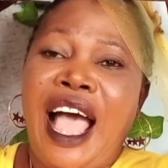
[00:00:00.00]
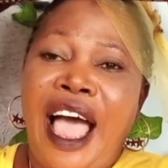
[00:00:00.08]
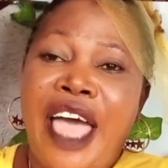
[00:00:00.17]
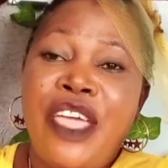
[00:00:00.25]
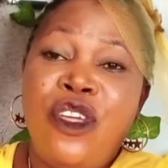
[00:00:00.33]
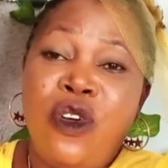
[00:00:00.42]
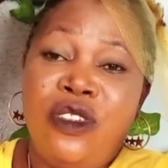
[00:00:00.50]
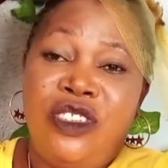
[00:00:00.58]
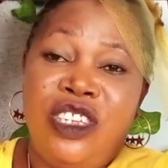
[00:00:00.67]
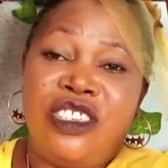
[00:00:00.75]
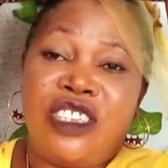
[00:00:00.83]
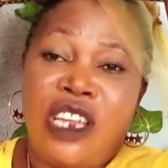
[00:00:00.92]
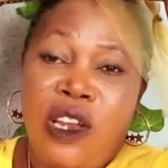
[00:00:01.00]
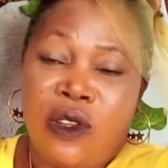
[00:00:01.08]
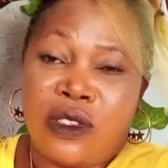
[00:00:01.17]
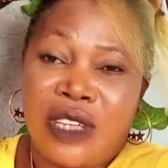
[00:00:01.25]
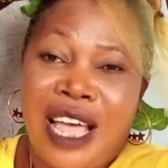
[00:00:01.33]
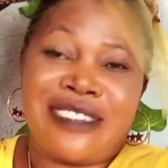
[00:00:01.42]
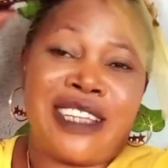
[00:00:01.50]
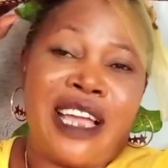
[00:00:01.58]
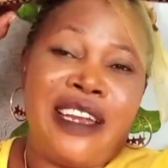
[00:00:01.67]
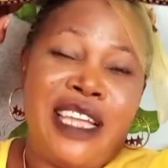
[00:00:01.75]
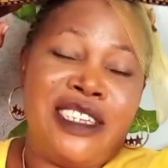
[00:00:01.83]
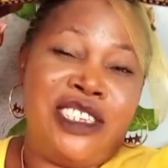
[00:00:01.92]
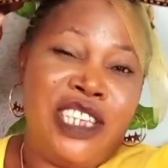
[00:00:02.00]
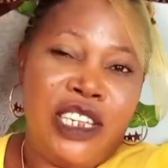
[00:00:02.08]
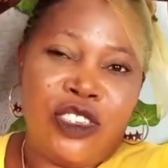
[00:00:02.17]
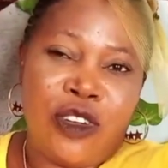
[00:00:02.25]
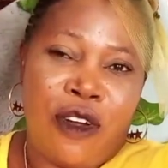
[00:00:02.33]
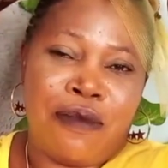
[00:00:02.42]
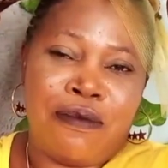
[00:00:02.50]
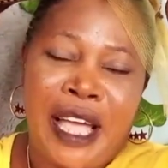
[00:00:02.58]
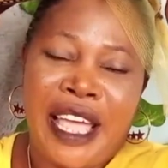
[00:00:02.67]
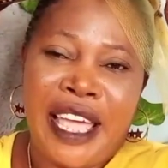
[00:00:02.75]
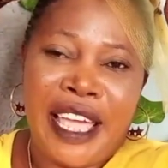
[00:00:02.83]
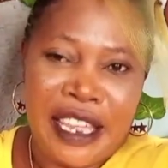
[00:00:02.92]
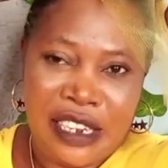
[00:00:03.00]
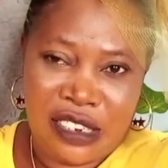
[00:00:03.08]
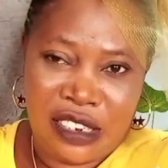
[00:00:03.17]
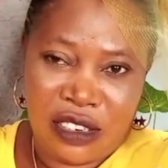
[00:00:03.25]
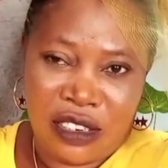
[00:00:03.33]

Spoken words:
I use this clothes as an exchange of my head.